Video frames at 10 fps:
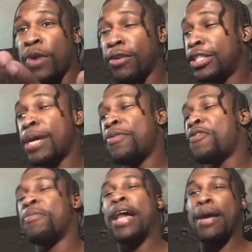I was summoned
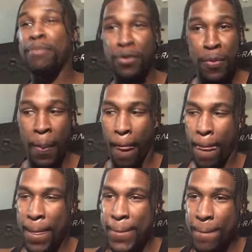for Black Buu,
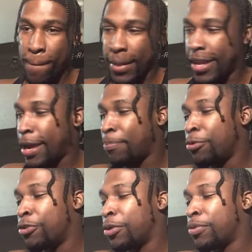and I
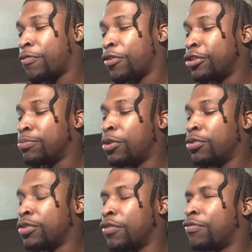pulled him the first
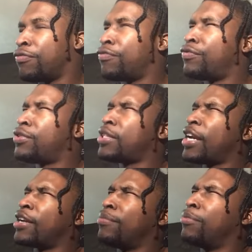multi, the
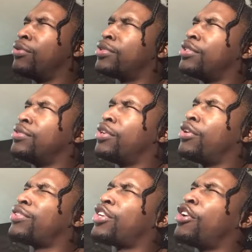second multi,
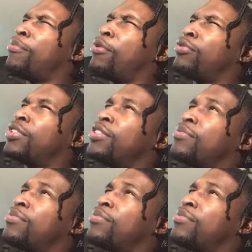oh, third multi.